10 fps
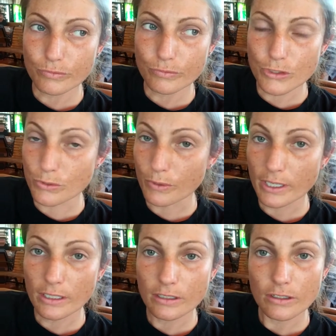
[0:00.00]
just
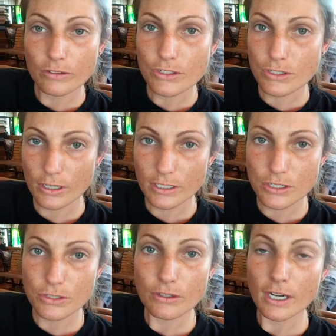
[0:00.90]
waiting, just talking
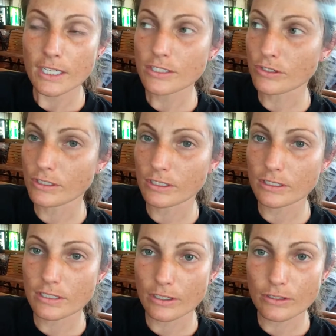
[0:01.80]
to you guys
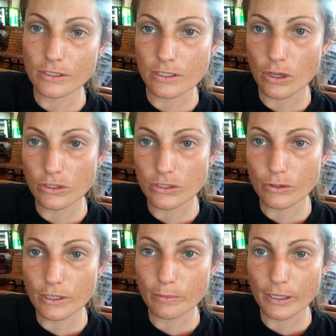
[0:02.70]
and telling you this long
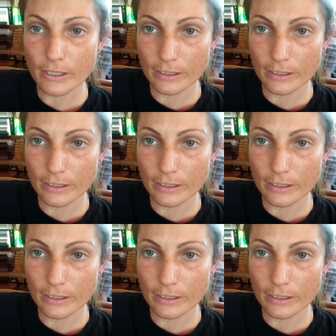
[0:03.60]
story. But